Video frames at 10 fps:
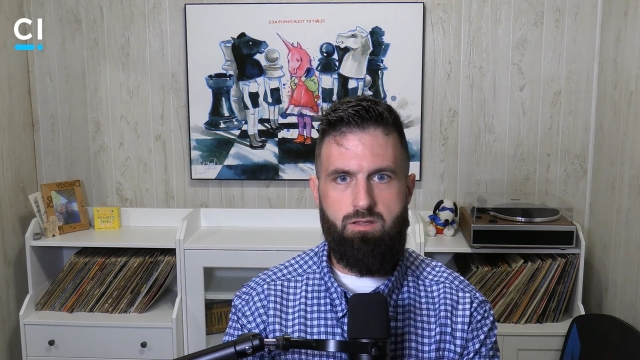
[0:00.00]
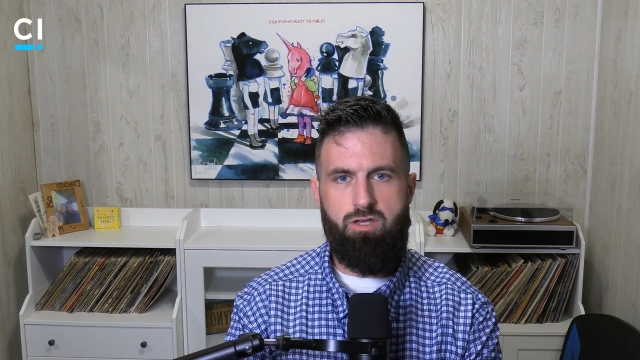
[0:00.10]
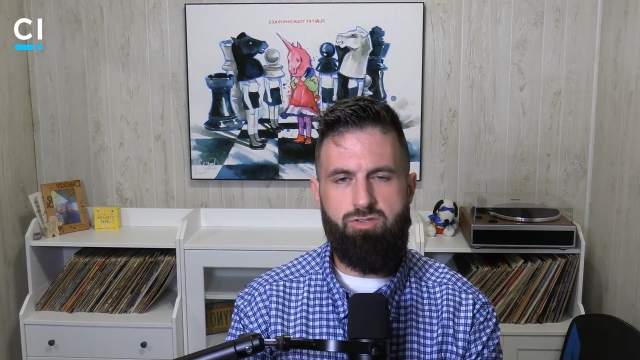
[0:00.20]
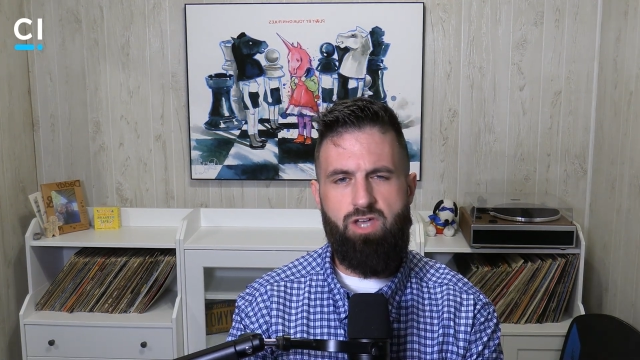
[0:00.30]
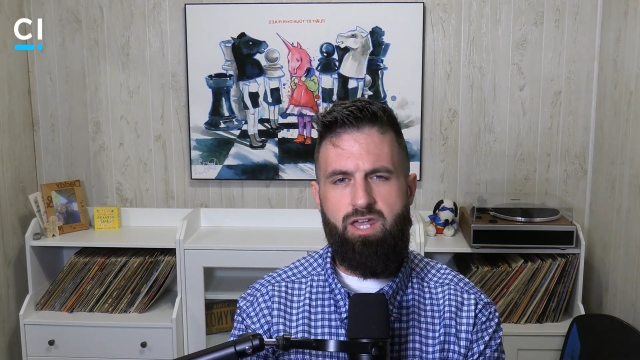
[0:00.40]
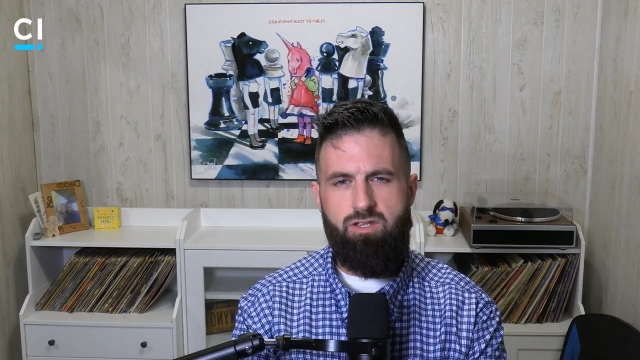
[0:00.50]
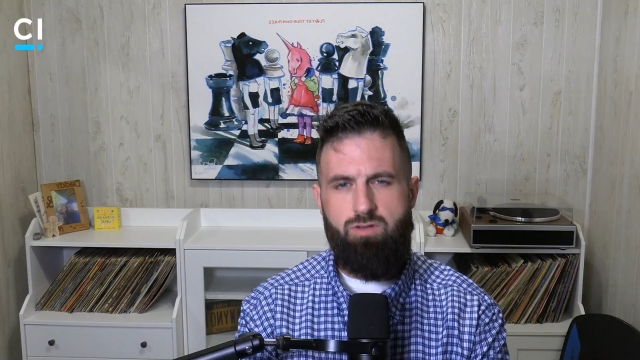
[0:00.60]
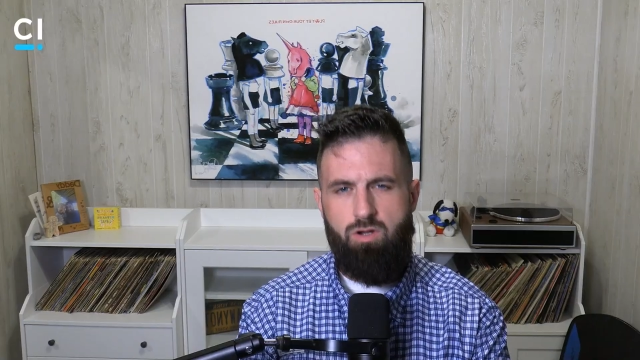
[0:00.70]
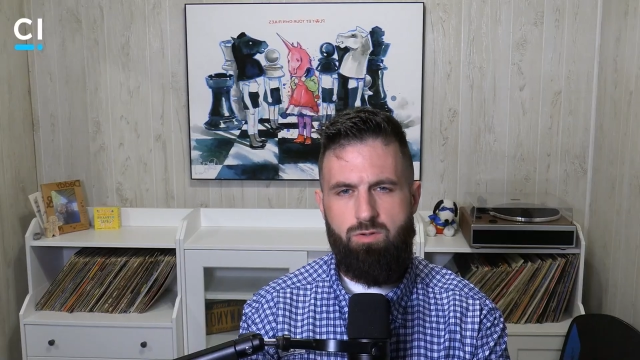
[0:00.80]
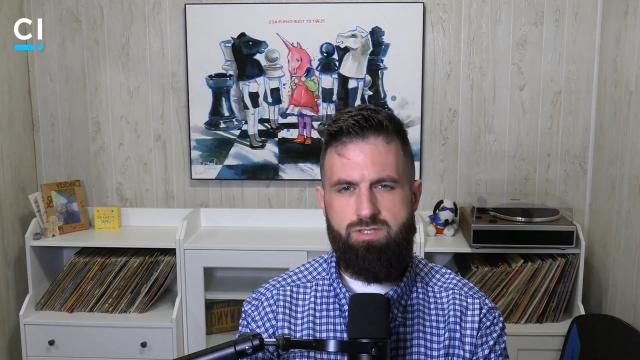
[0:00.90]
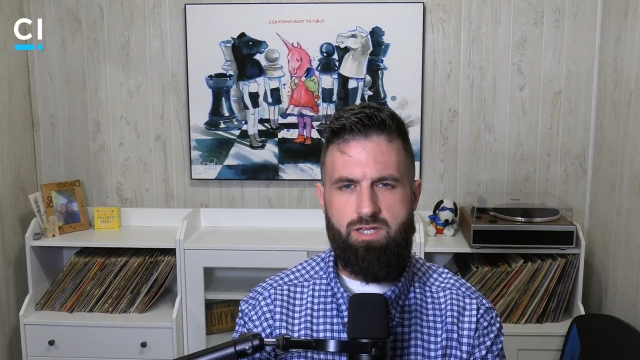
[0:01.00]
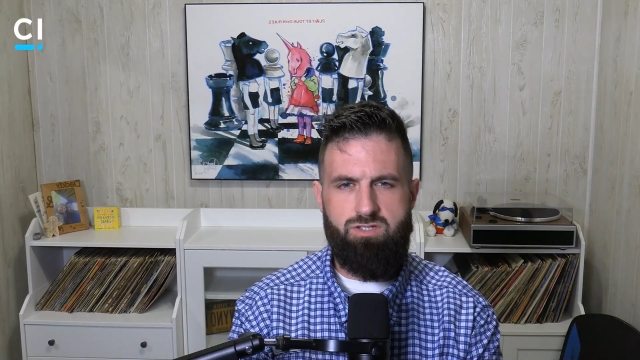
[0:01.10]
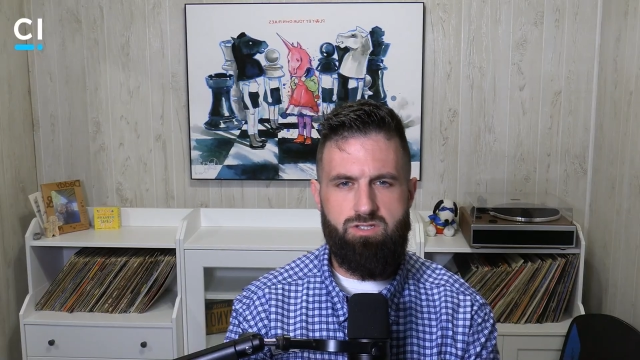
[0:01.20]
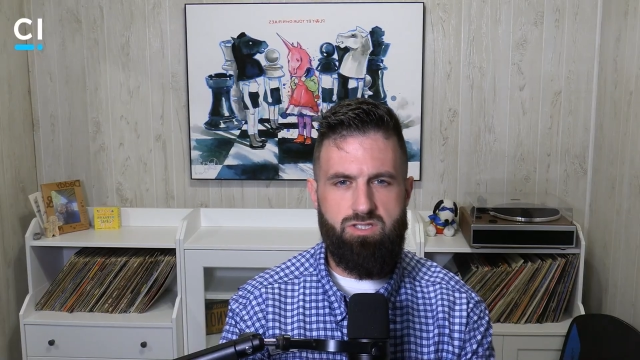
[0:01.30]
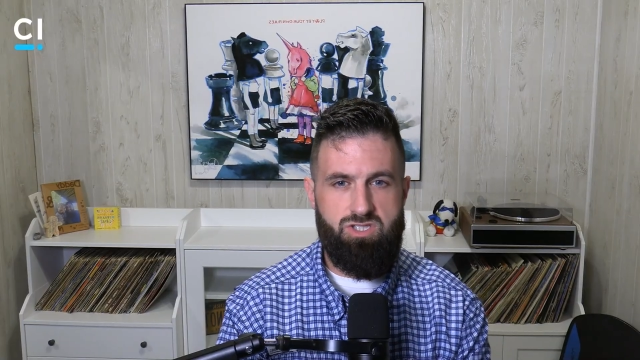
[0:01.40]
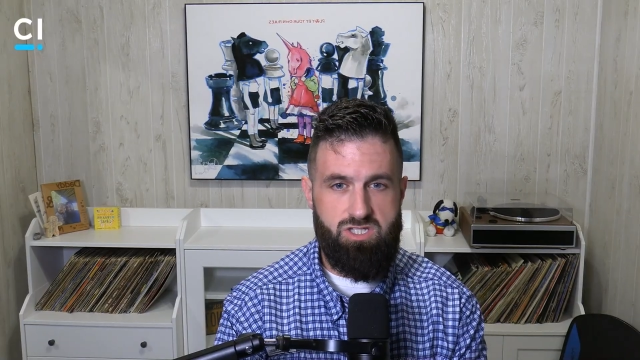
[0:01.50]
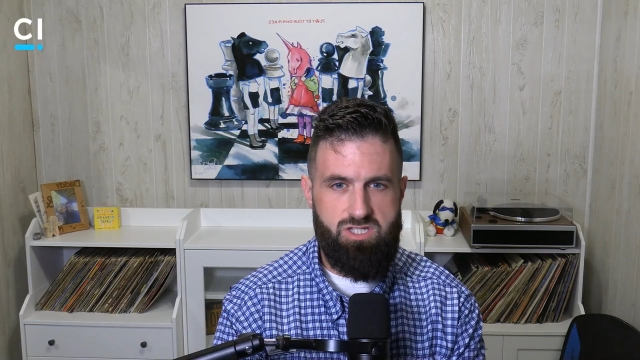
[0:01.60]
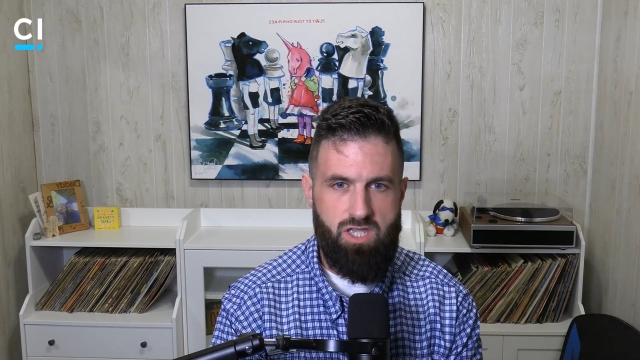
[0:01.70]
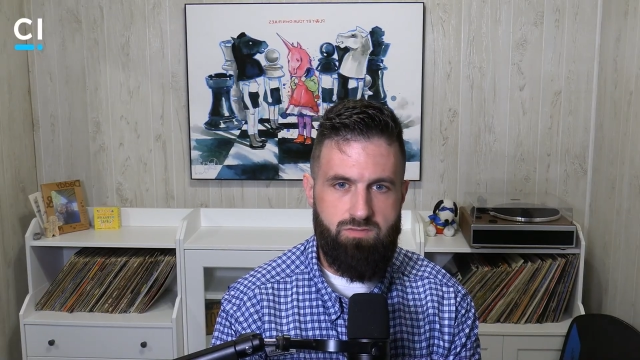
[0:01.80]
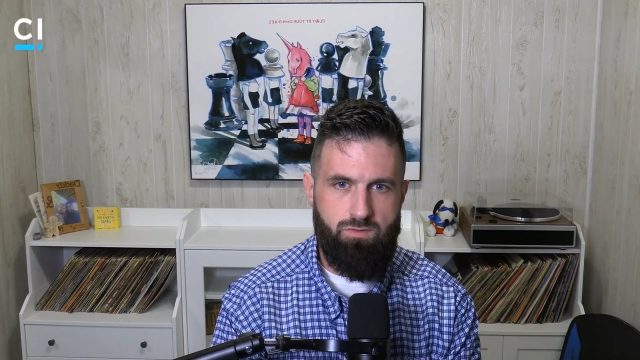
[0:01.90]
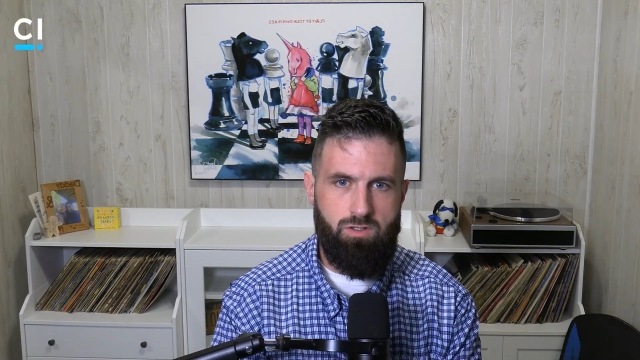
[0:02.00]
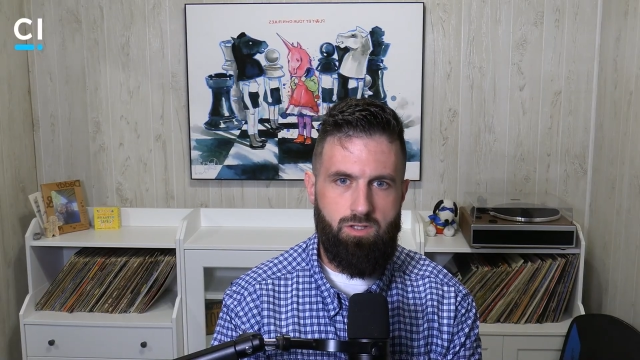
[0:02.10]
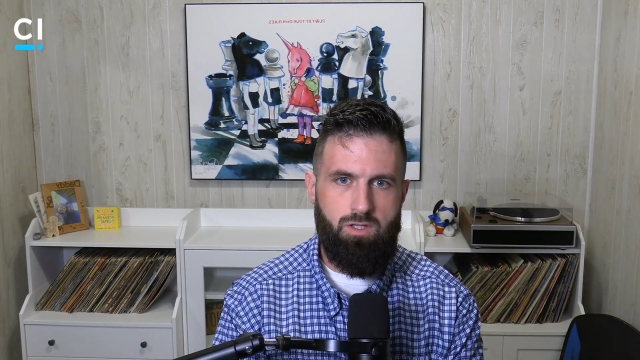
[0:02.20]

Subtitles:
So how do you know it's actually successful?